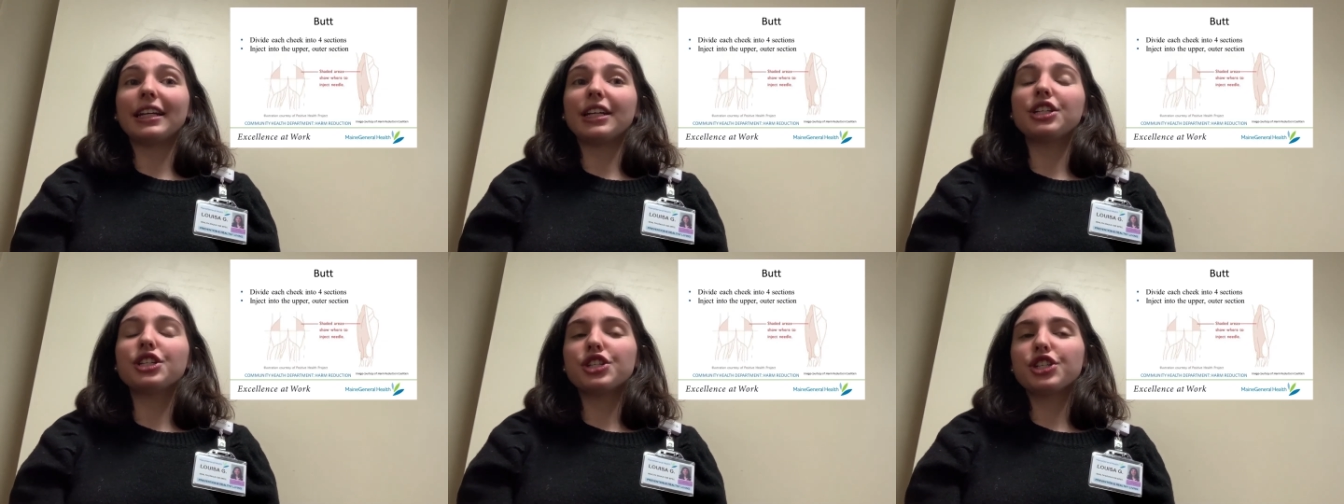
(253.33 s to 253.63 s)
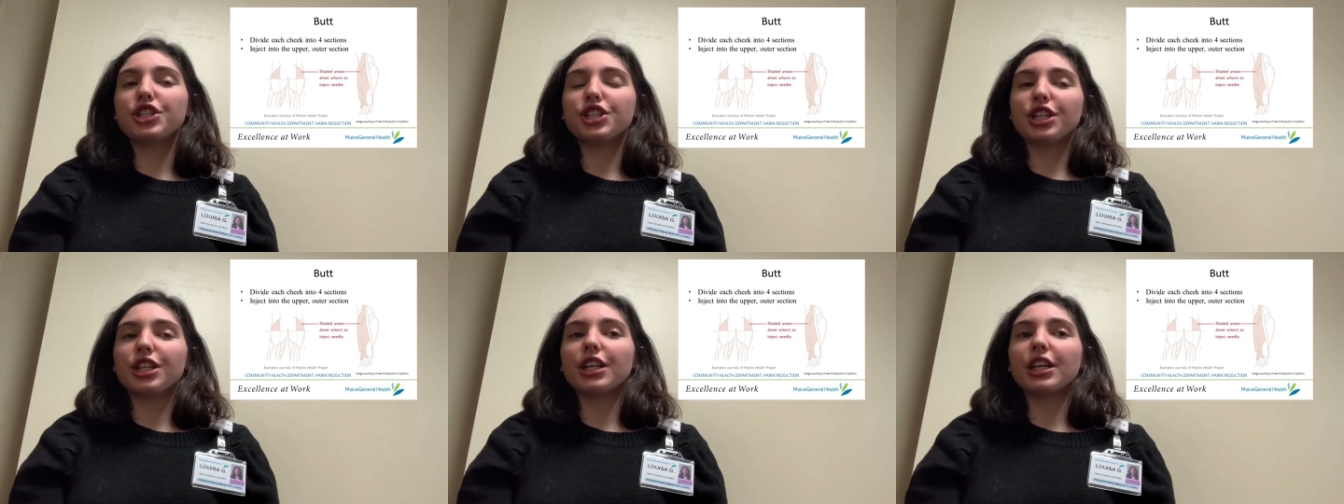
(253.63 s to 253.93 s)

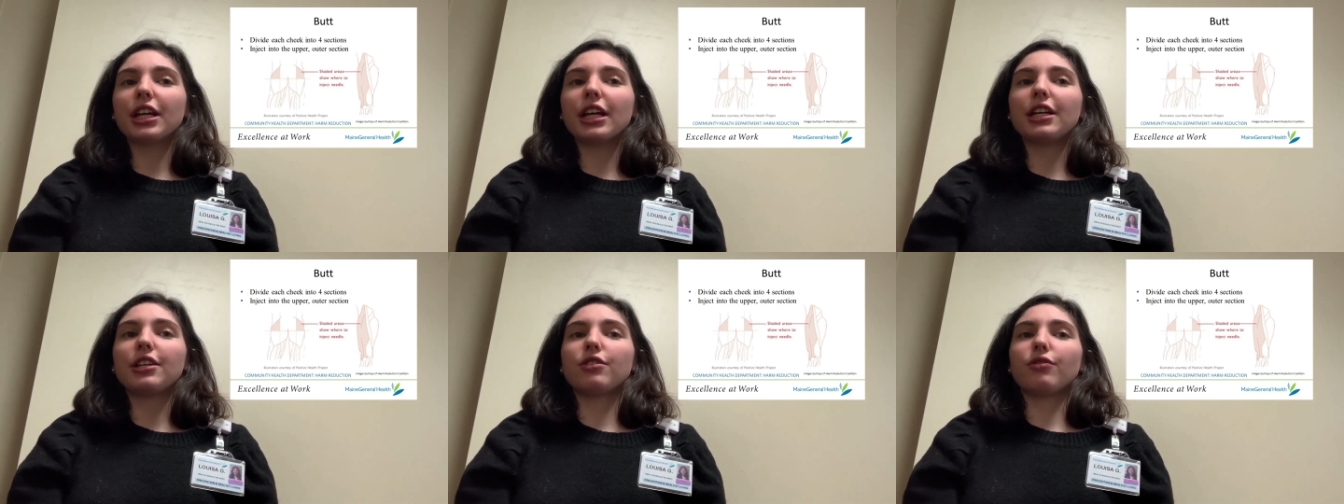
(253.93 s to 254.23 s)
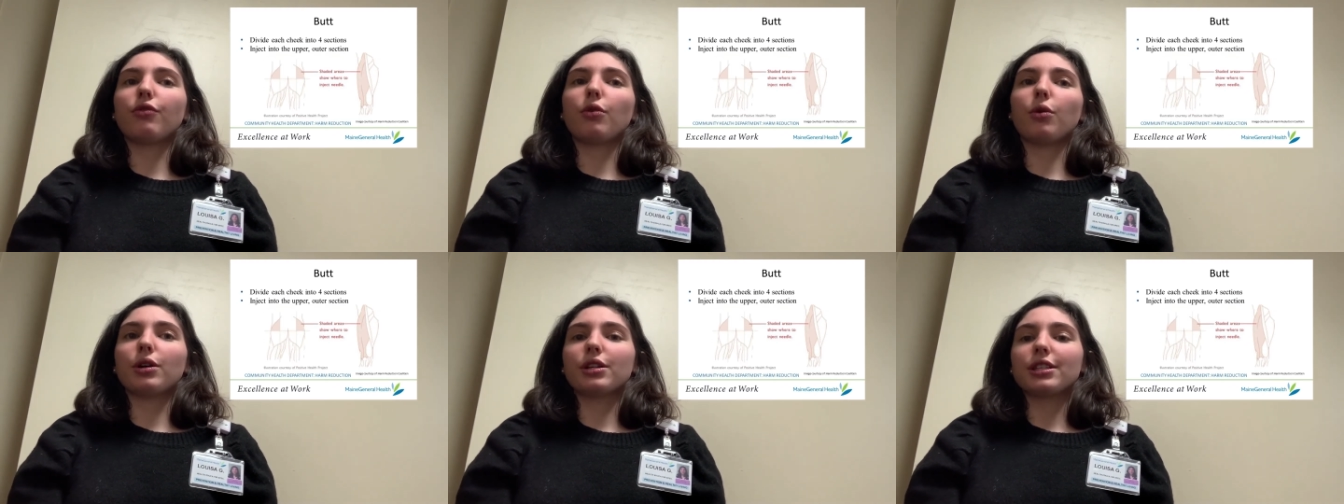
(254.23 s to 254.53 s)
each cheek into
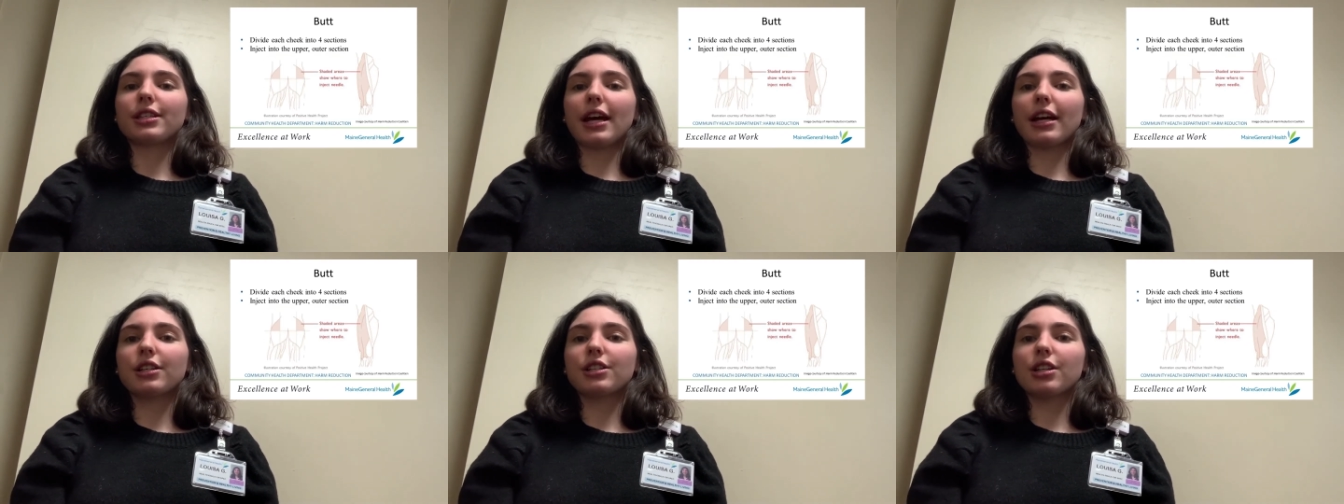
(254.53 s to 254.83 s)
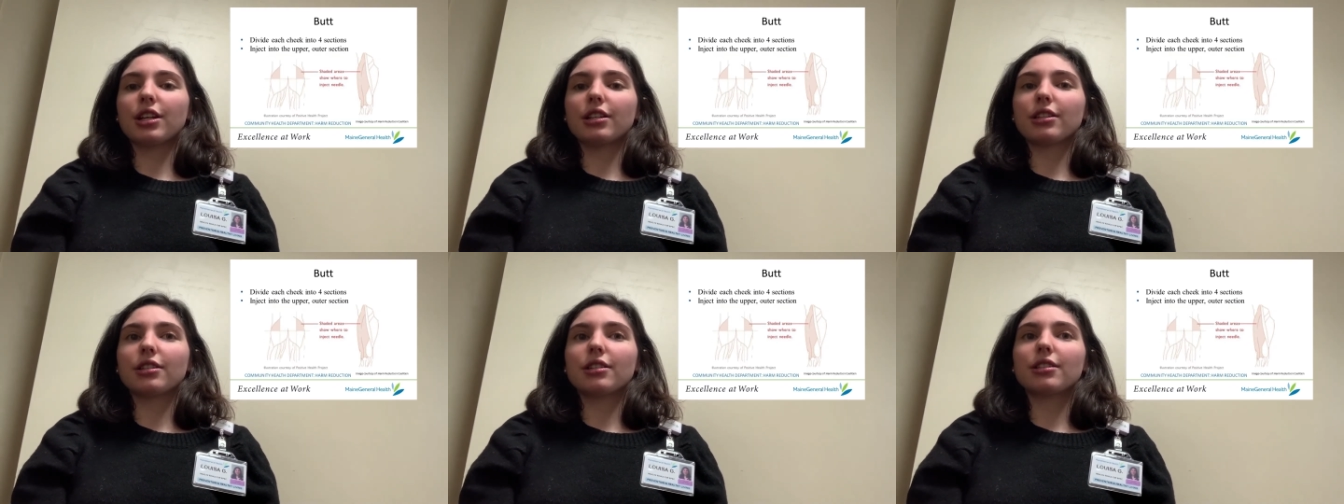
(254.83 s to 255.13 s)
four
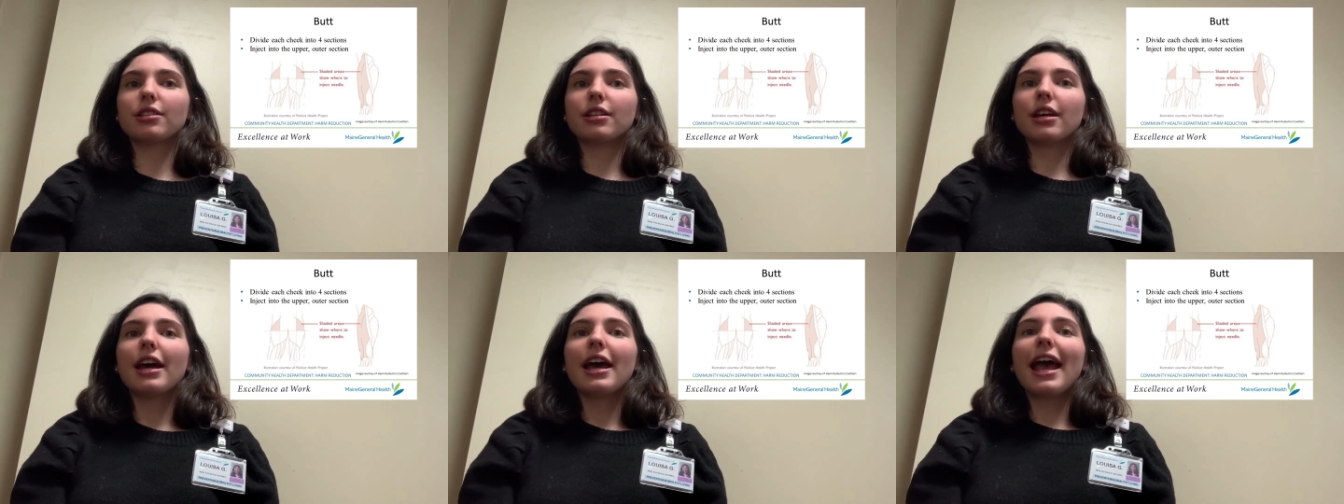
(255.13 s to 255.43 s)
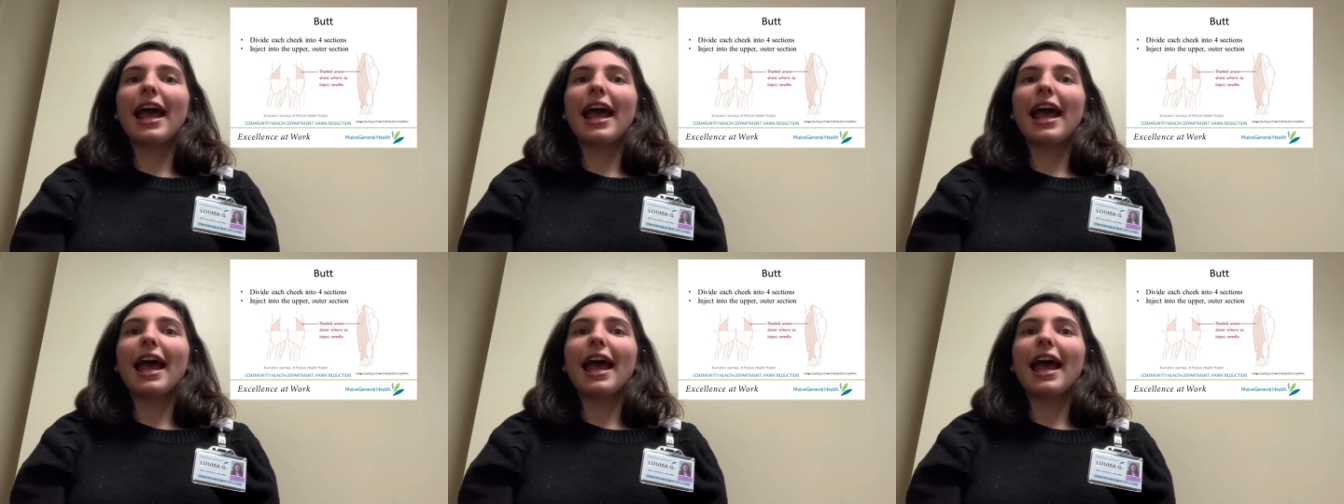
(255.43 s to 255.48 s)
sections